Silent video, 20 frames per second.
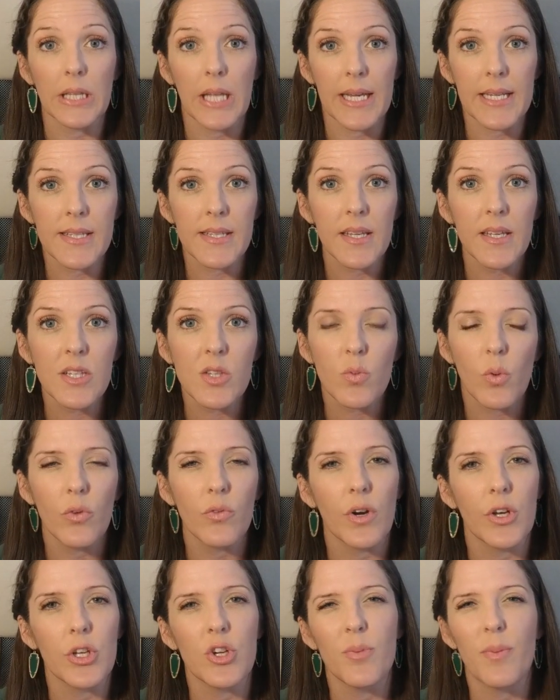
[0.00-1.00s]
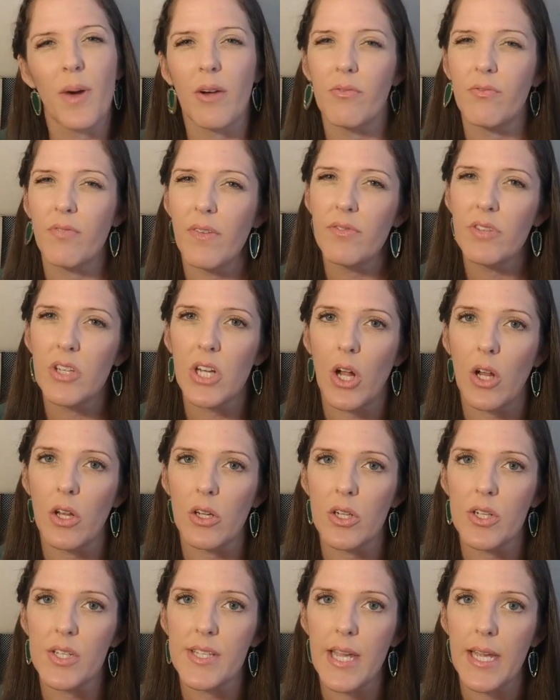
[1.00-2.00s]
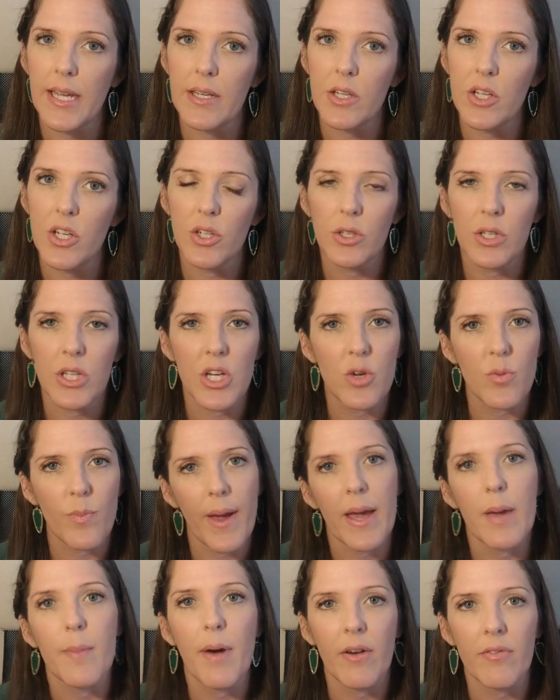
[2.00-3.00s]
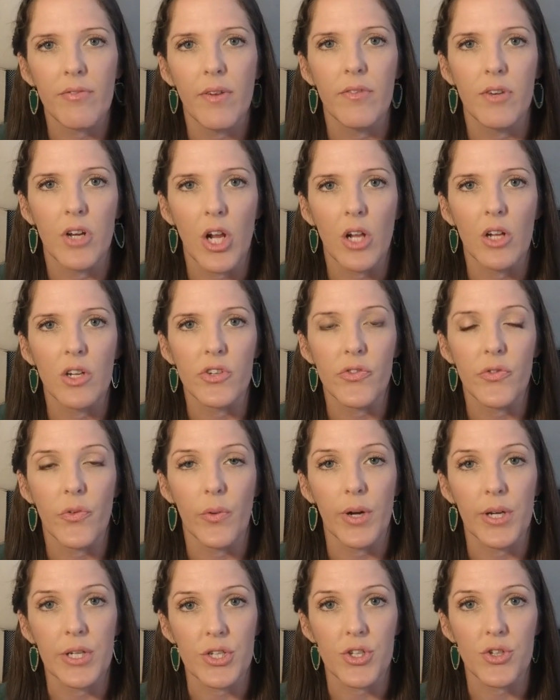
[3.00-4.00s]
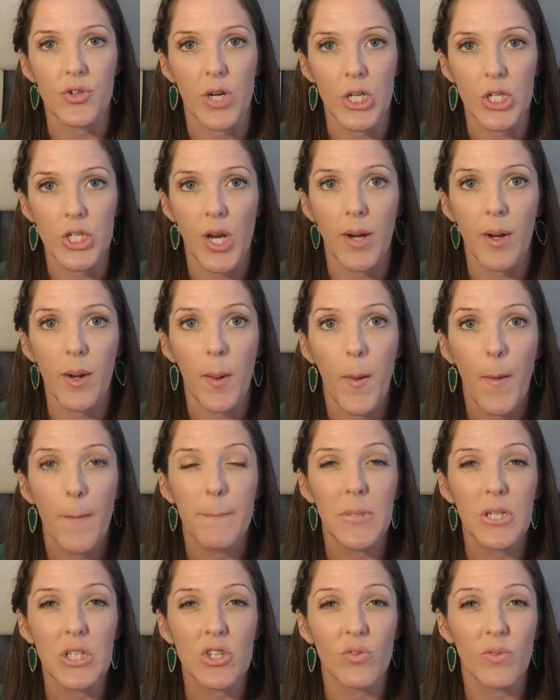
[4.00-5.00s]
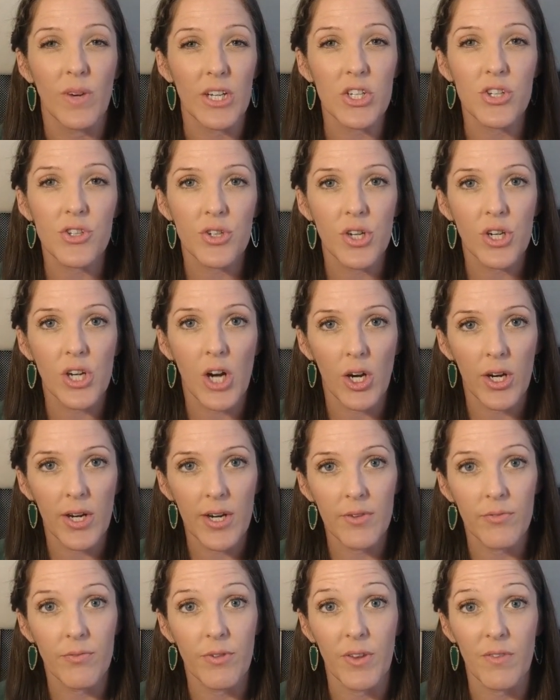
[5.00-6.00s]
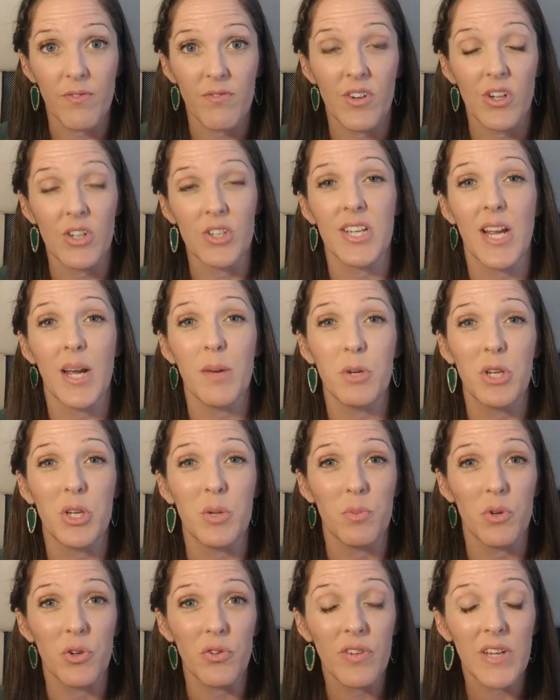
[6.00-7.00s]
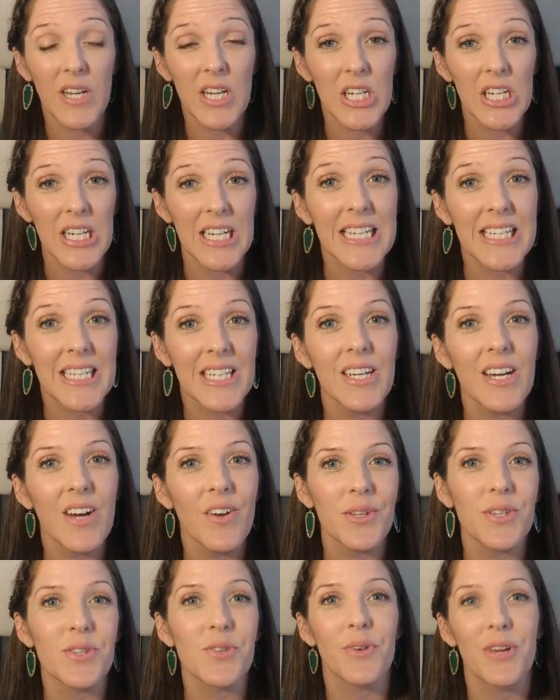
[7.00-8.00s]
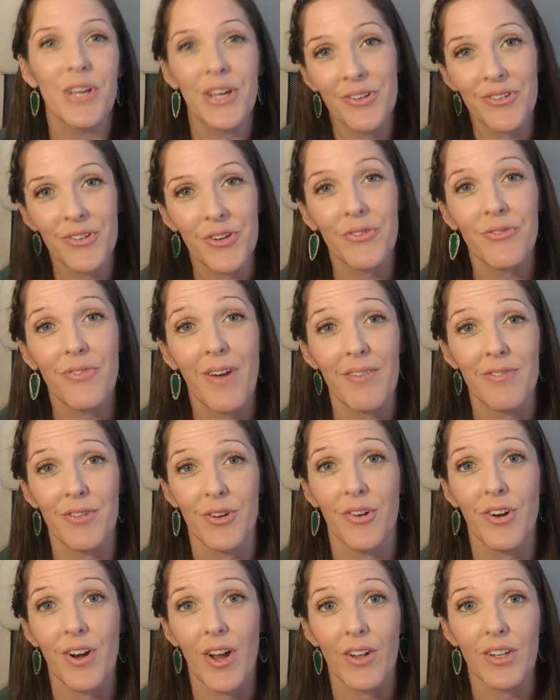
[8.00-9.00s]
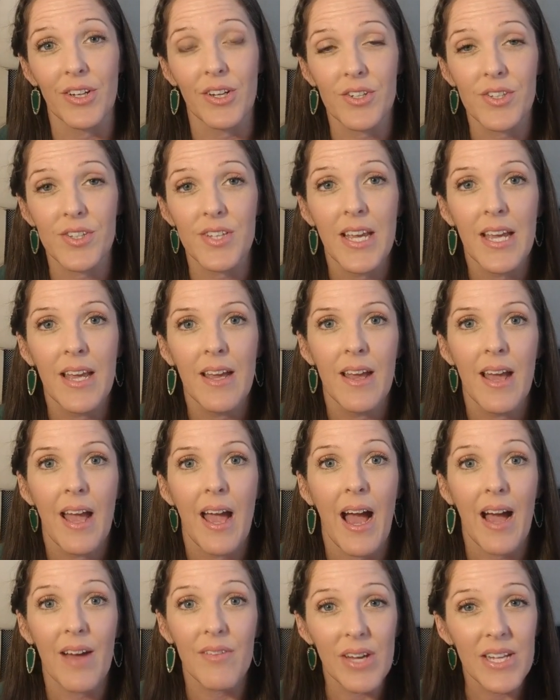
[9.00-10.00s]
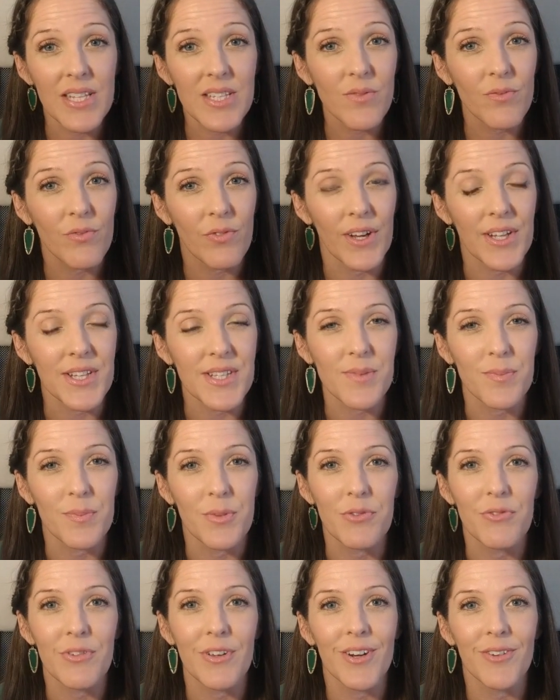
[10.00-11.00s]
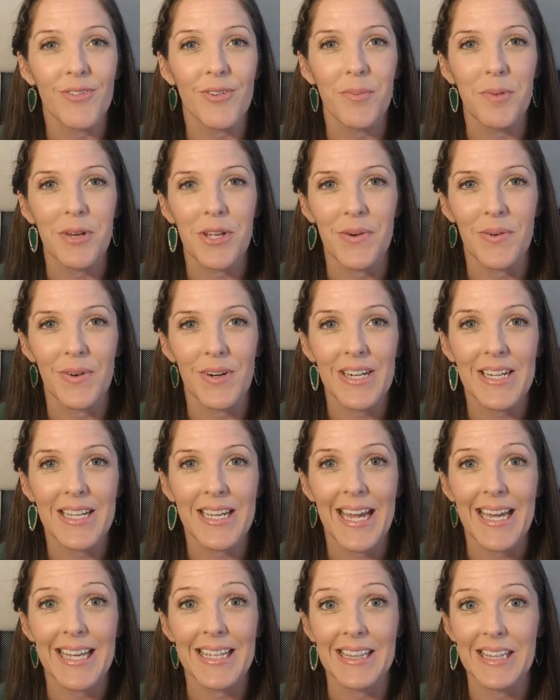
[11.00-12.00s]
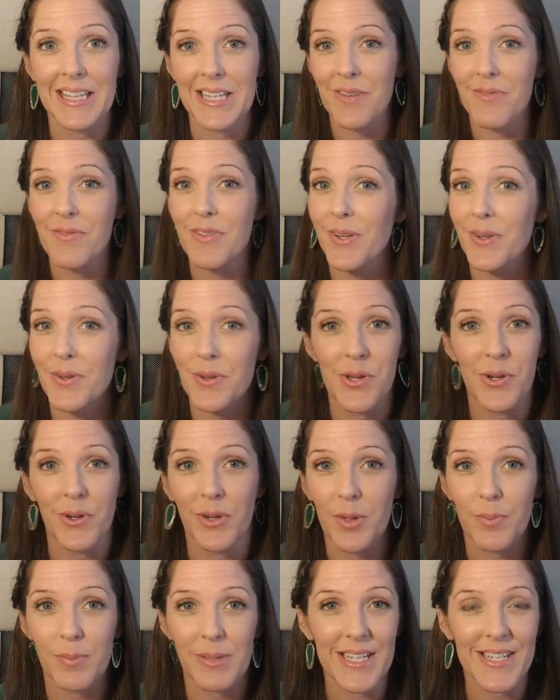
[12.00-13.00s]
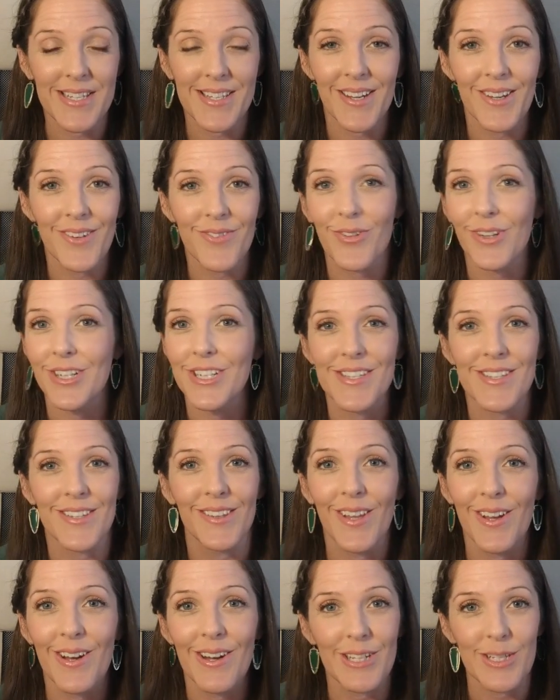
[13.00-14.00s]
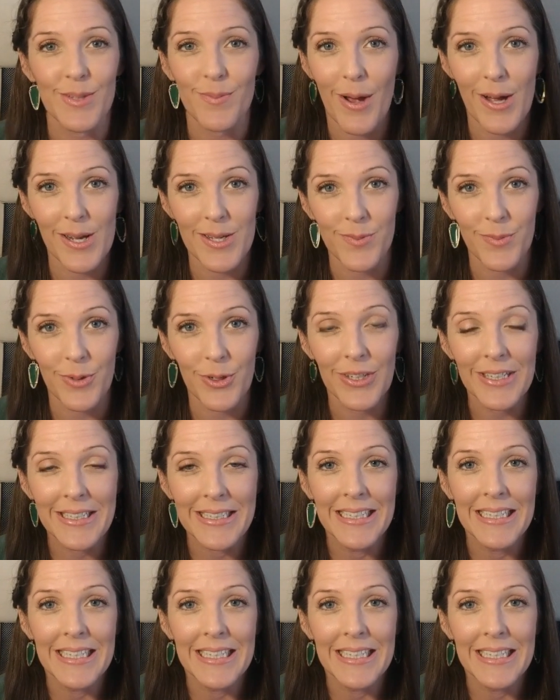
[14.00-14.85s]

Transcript: license will run you about $50, and yearly you pay about $50 for registration. But to register a car here for the first time when you move here, it can cost $300 to $500. I've had some friends move here from New York and leave their New York plates on for as long as possible.